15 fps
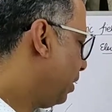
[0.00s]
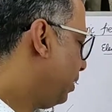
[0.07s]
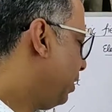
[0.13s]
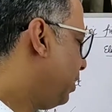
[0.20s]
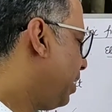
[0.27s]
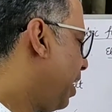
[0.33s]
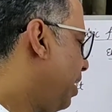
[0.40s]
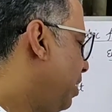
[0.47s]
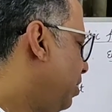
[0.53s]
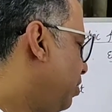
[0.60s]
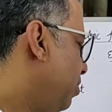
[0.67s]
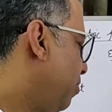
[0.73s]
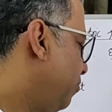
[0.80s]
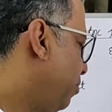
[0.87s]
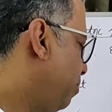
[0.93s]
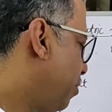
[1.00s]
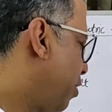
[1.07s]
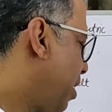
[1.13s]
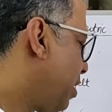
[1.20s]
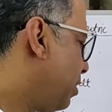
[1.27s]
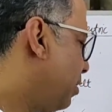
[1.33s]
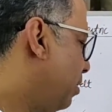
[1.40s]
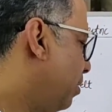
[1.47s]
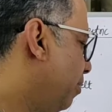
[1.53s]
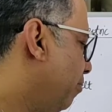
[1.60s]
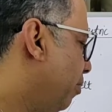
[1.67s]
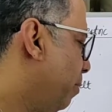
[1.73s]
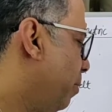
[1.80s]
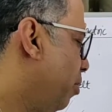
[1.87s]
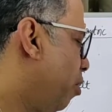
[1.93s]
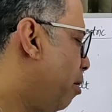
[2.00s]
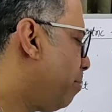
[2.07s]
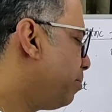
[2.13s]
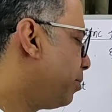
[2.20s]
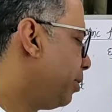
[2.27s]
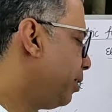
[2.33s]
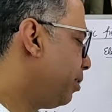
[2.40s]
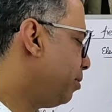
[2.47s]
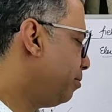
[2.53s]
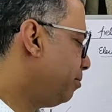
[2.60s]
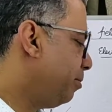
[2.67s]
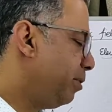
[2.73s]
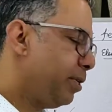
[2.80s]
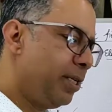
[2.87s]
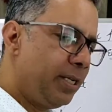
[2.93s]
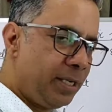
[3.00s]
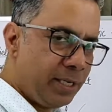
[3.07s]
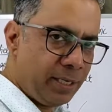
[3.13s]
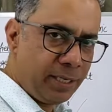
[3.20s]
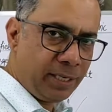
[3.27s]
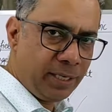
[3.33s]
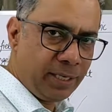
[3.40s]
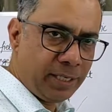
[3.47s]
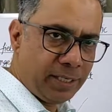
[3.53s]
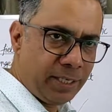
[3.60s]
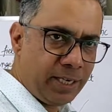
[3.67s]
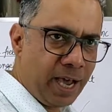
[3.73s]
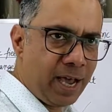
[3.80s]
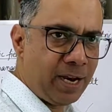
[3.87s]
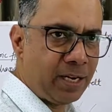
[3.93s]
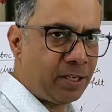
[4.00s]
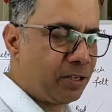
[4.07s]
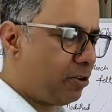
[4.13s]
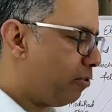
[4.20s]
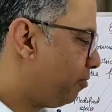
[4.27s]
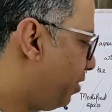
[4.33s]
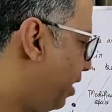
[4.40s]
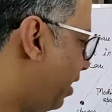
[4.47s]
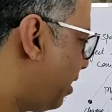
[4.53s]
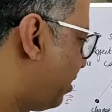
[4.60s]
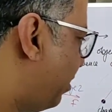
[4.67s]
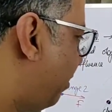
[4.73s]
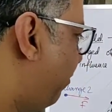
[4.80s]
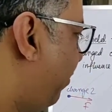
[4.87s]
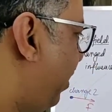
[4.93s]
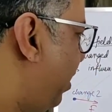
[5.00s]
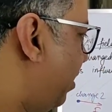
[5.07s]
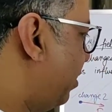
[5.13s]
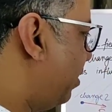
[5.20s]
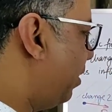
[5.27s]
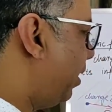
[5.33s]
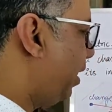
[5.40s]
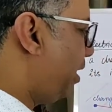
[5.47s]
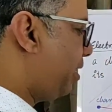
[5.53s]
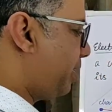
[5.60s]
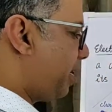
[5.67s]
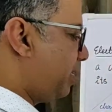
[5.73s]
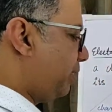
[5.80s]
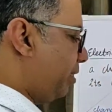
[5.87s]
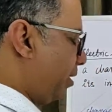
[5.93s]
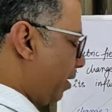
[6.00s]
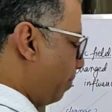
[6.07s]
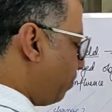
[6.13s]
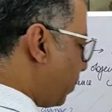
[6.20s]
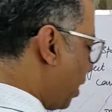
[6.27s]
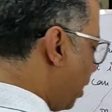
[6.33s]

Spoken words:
the direction of the product will be opposite to the direction of the electric field intensity.